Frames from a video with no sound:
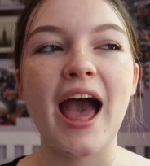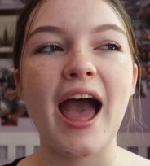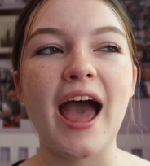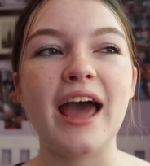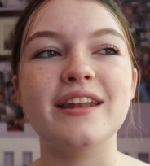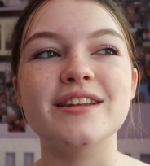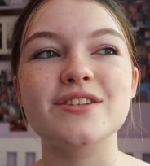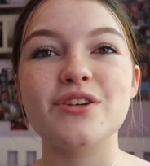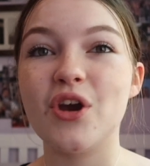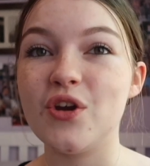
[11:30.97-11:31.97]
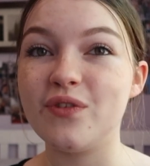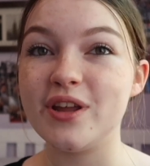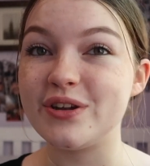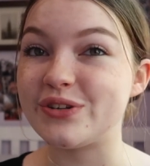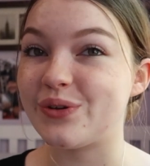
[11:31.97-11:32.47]
and hopefully
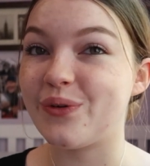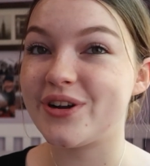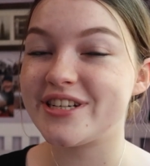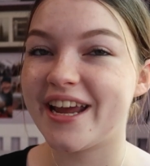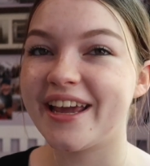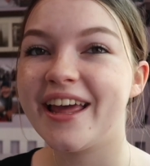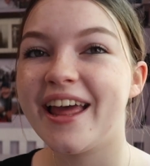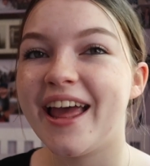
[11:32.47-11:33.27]
you enjoyed watching.